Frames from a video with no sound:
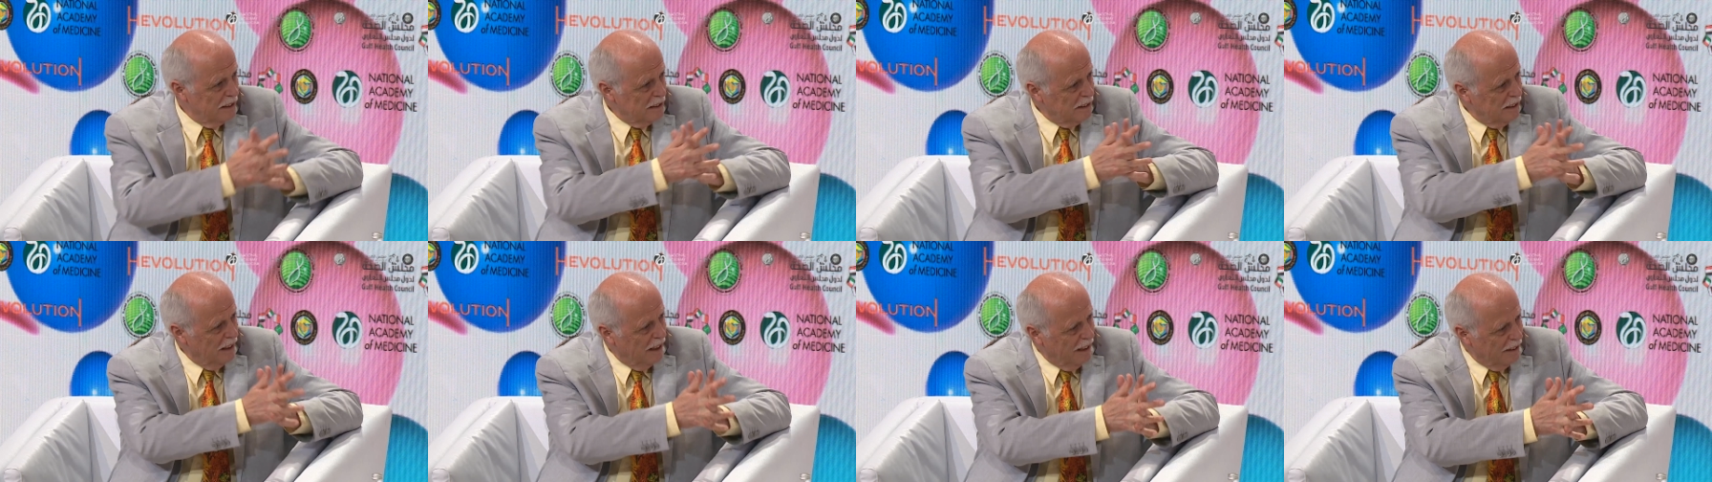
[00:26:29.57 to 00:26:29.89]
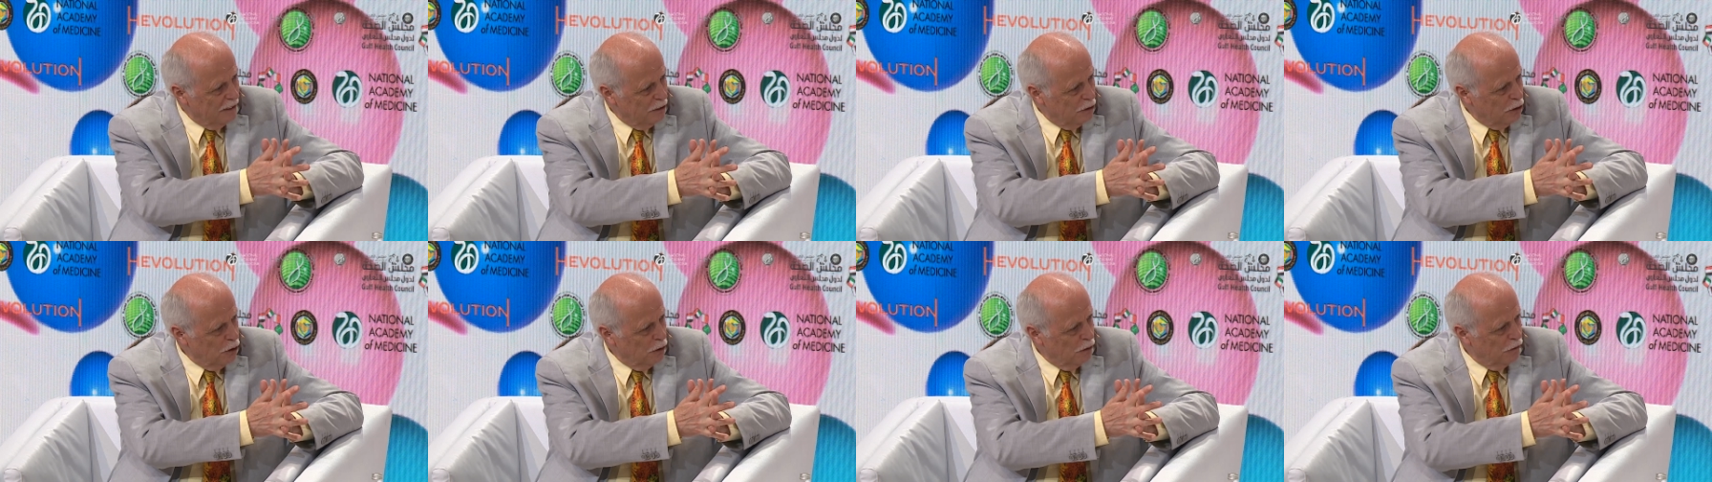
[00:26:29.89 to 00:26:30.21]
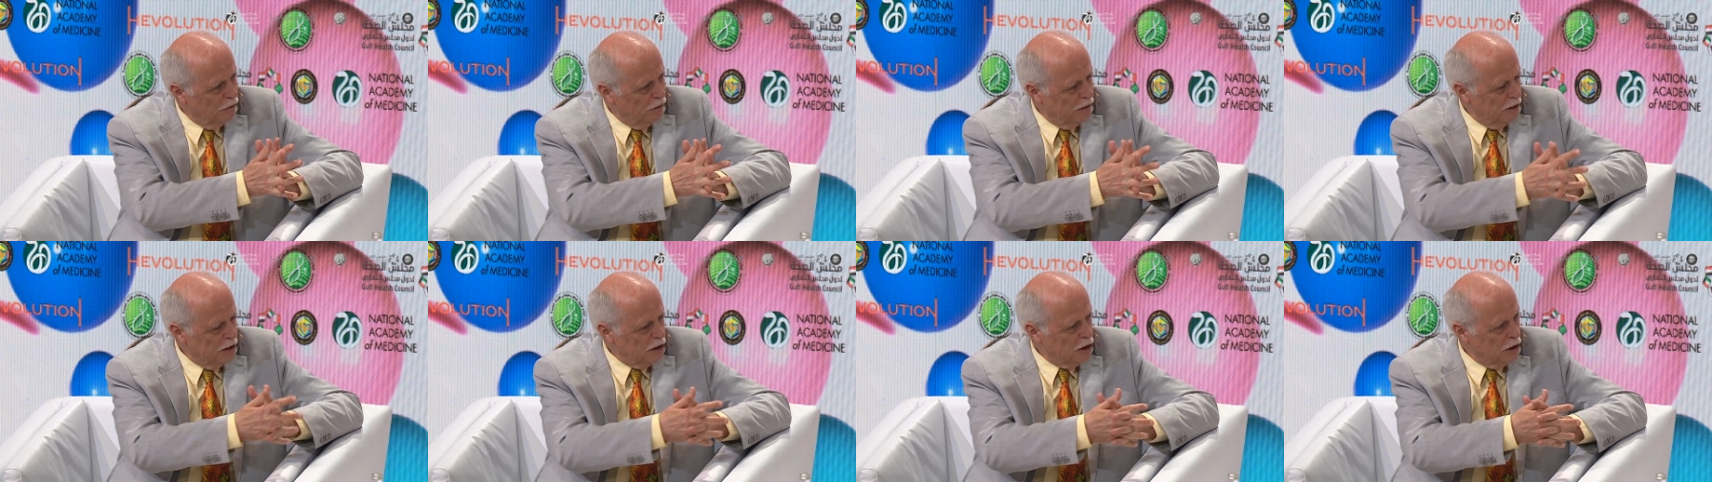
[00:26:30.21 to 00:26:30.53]
and your
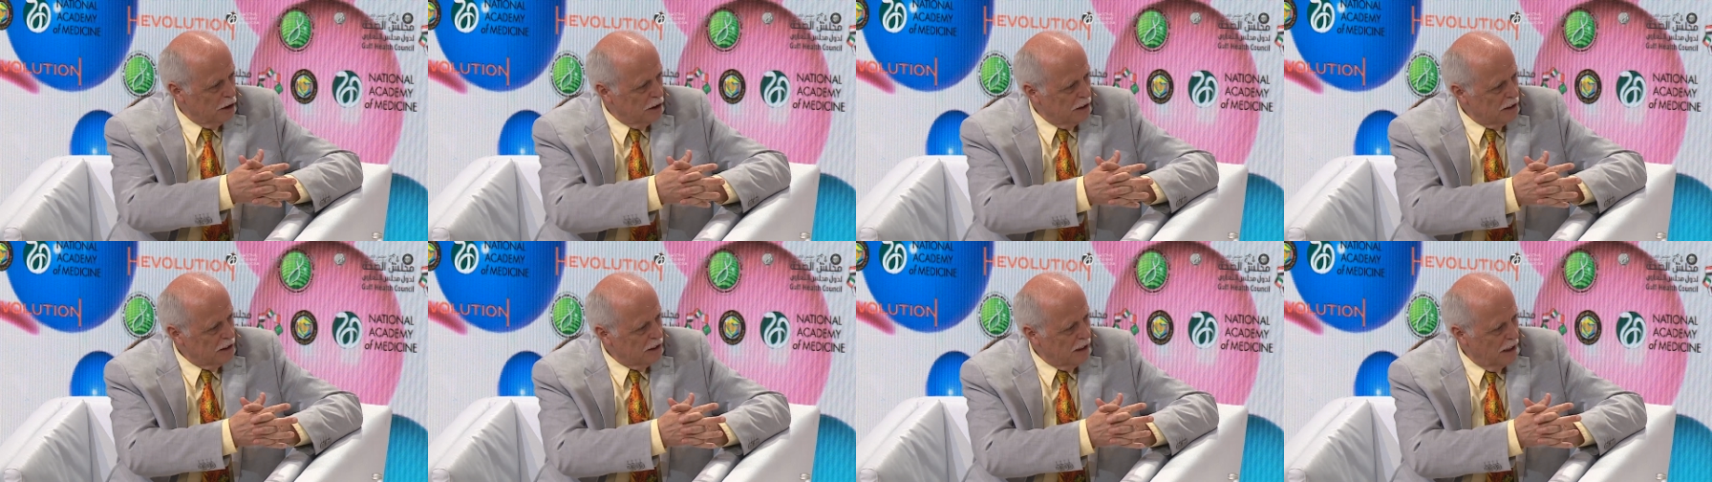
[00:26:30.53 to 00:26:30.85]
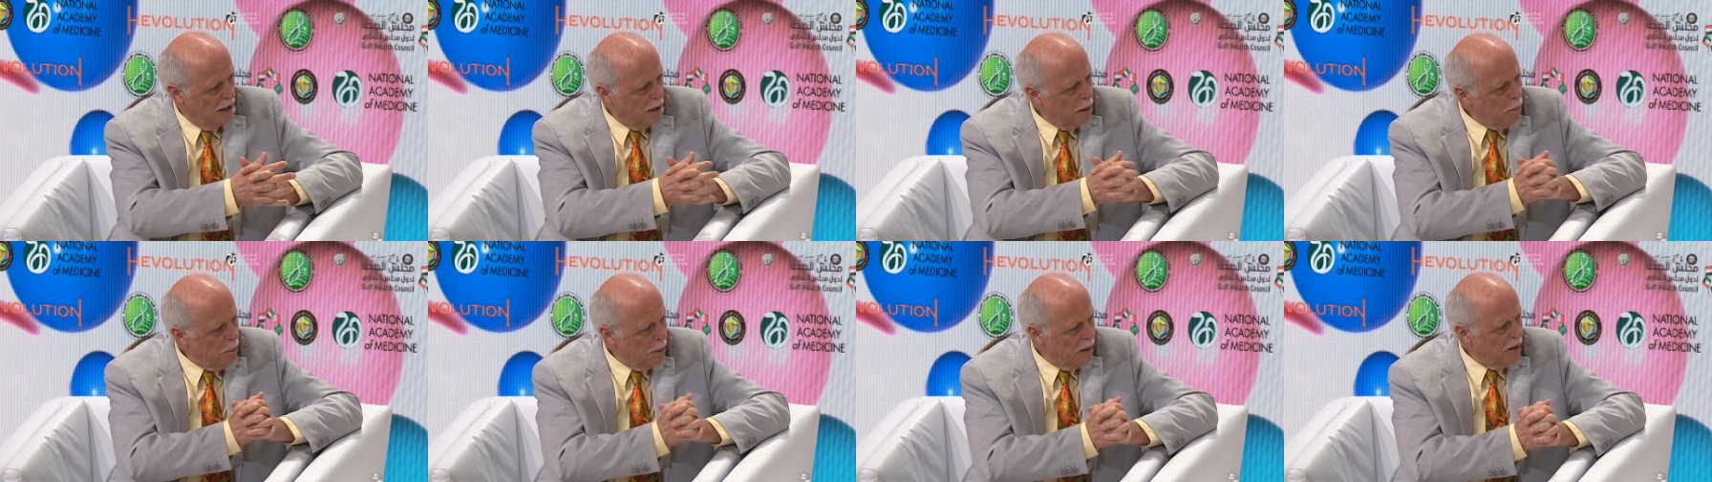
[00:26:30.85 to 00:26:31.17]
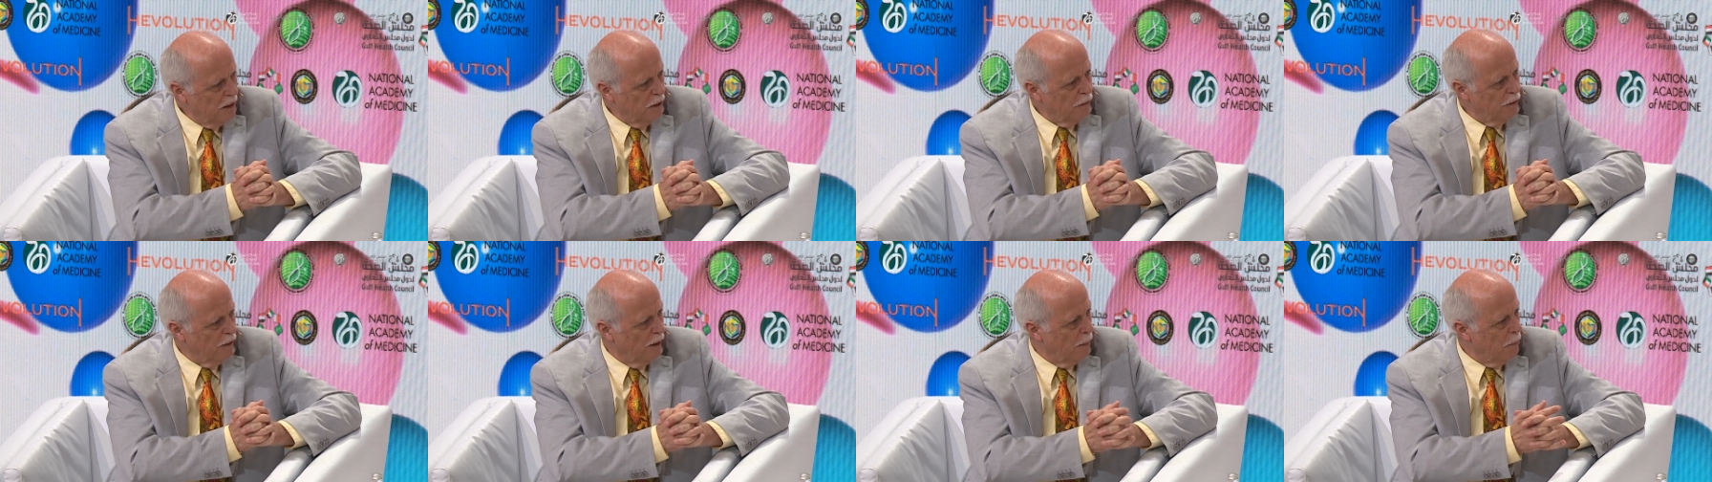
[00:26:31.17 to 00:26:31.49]
vision is a little bit
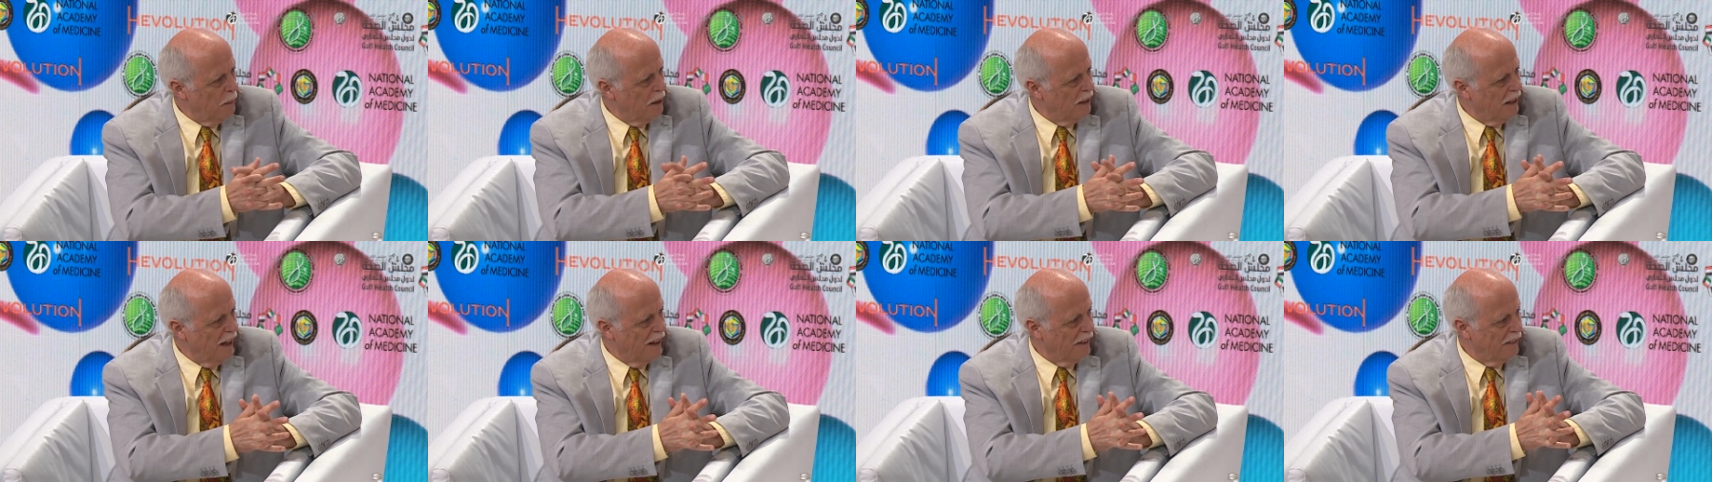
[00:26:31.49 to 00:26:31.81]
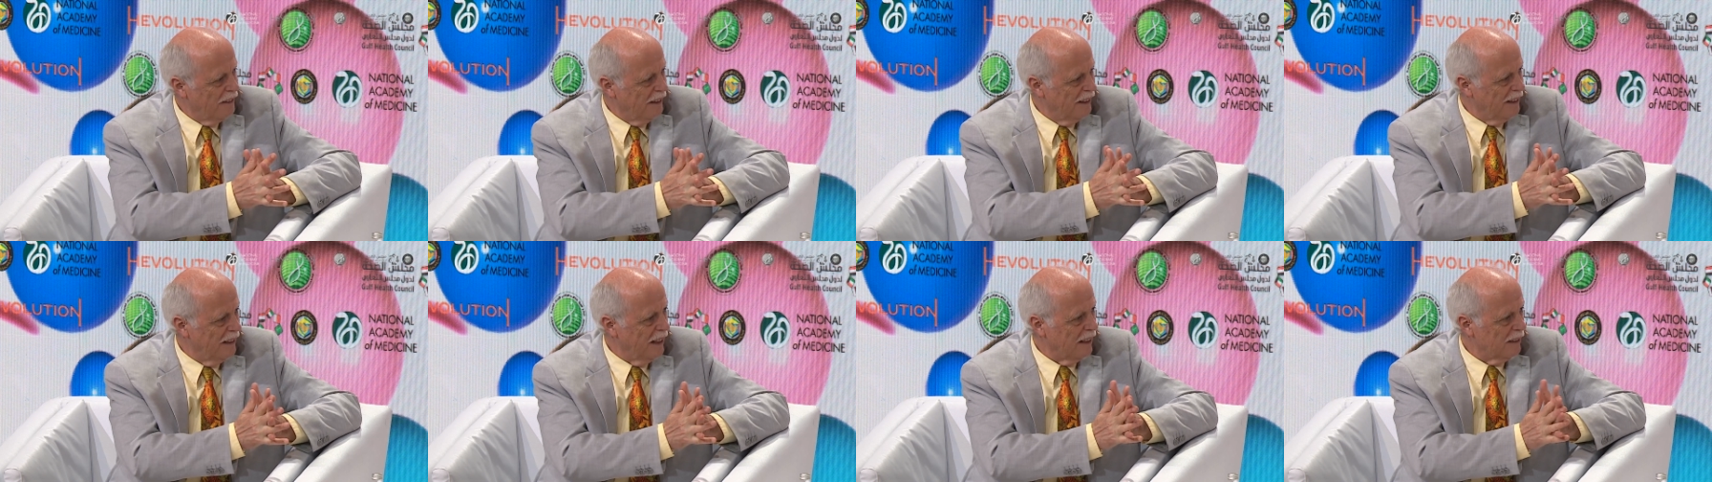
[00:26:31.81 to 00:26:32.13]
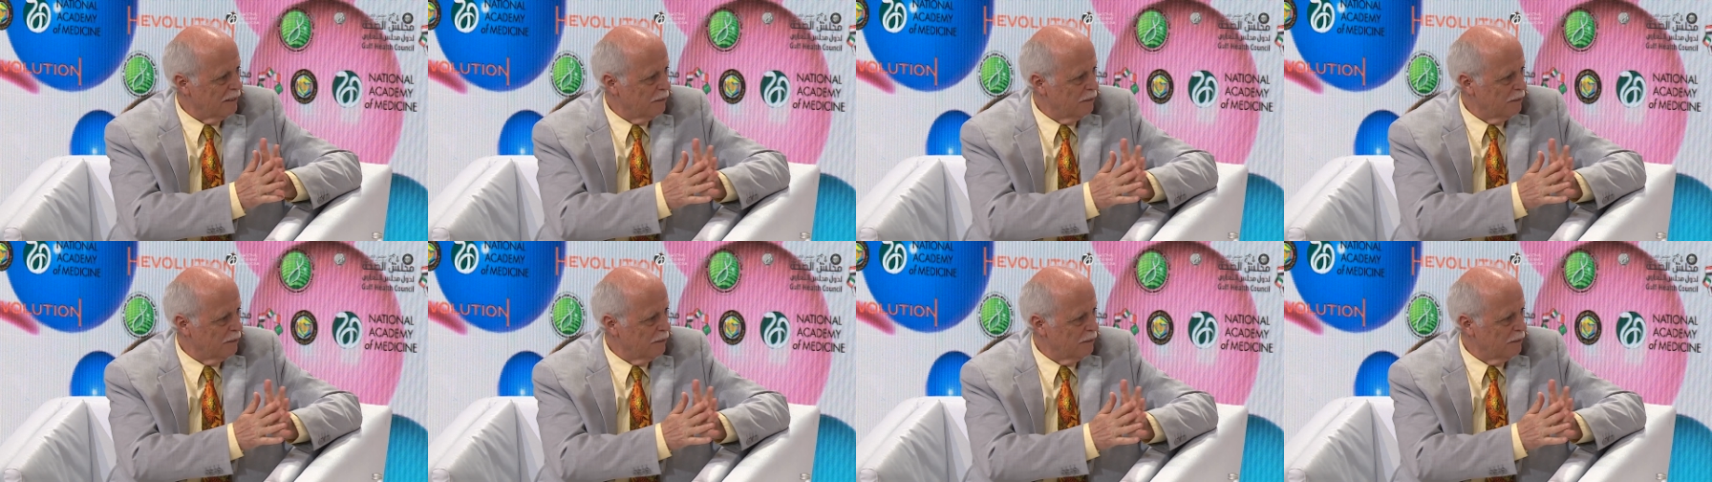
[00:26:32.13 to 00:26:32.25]
different. I mean, I think that